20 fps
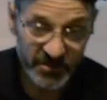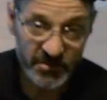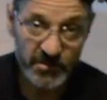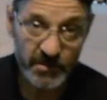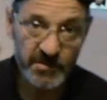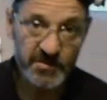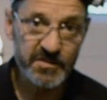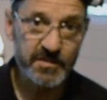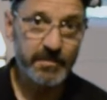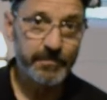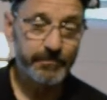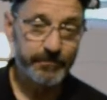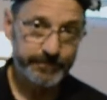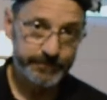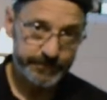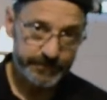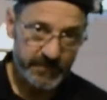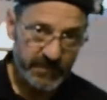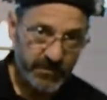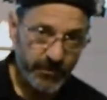starts to
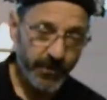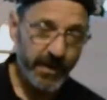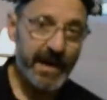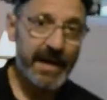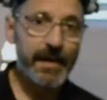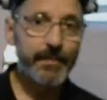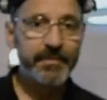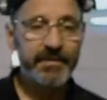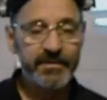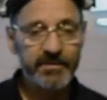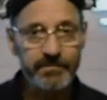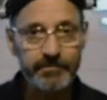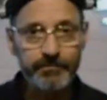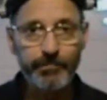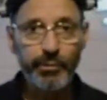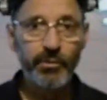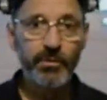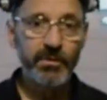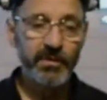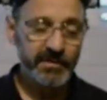grab and
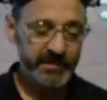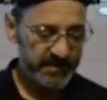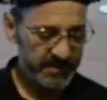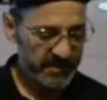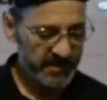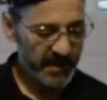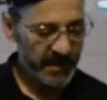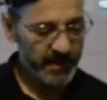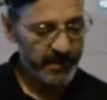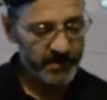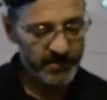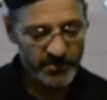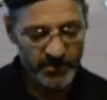pull and tear.